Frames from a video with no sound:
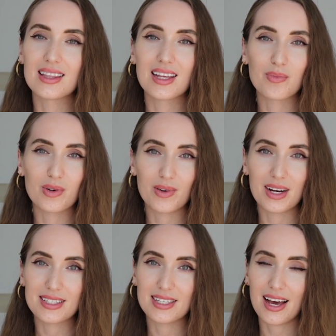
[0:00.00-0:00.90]
that
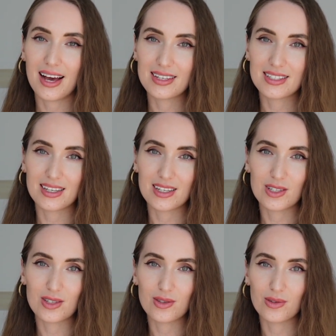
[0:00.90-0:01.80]
provides
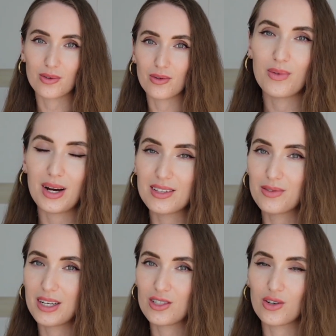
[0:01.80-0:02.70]
access to a wide
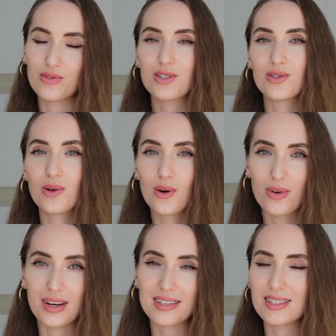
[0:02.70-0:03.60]
range of
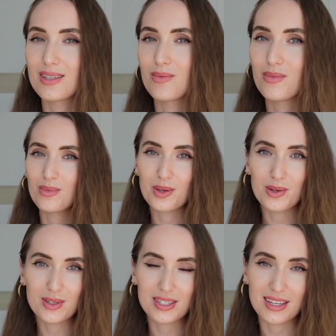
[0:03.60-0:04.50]
stories,
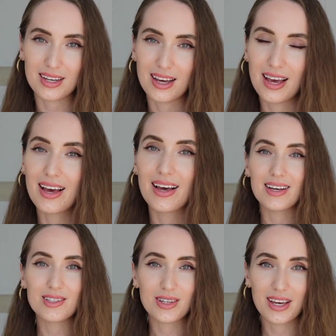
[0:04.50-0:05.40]
music,
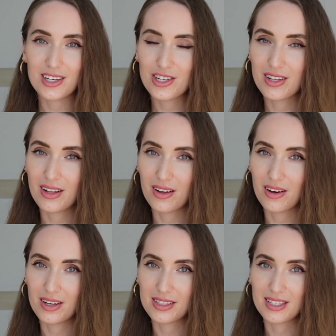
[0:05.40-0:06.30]
educational
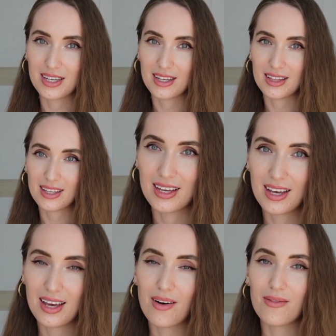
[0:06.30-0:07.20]
content,
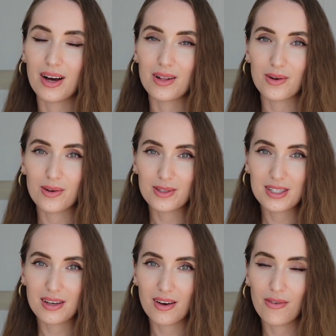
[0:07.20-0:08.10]
while
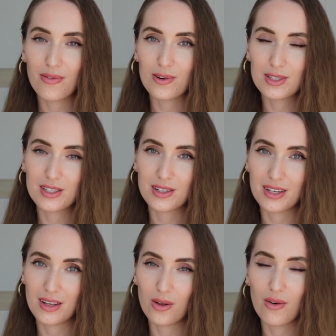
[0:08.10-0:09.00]
also
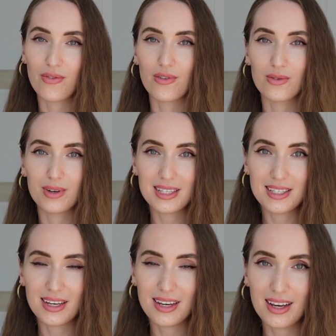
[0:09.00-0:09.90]
fostering a love for
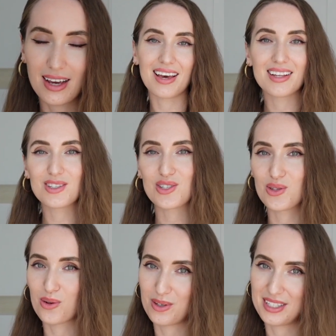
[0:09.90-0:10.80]
reading and
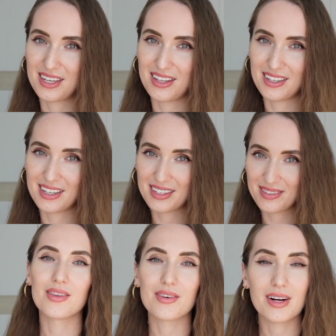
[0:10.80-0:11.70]
storytelling.
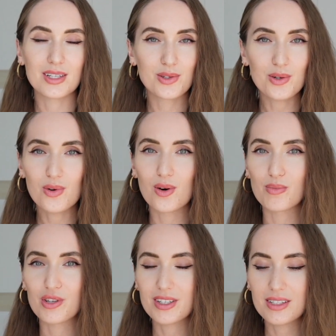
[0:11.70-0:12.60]
There are two
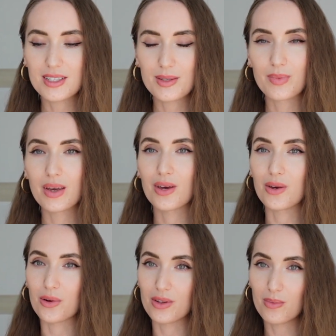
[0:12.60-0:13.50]
options,
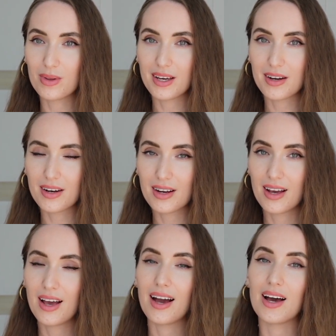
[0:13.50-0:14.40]
Yoto Player
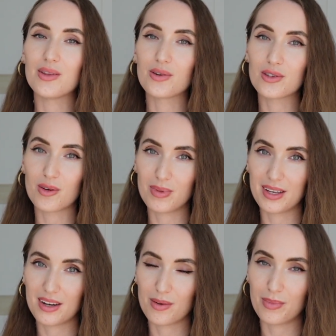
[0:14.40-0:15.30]
and Yoto
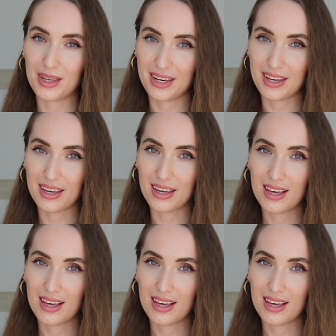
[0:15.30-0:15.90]
Player Mini.